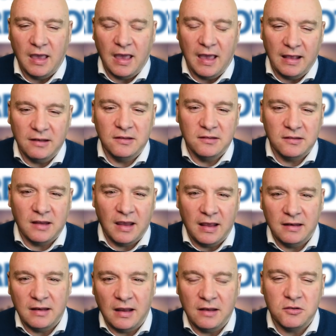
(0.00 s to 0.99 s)
and
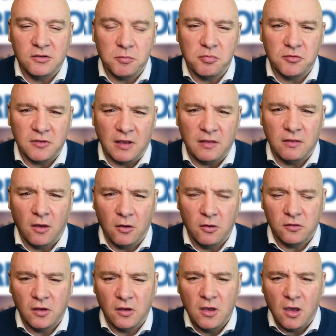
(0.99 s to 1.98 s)
to present
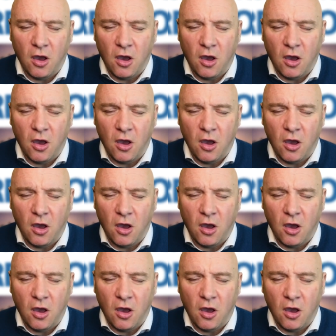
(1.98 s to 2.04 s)
those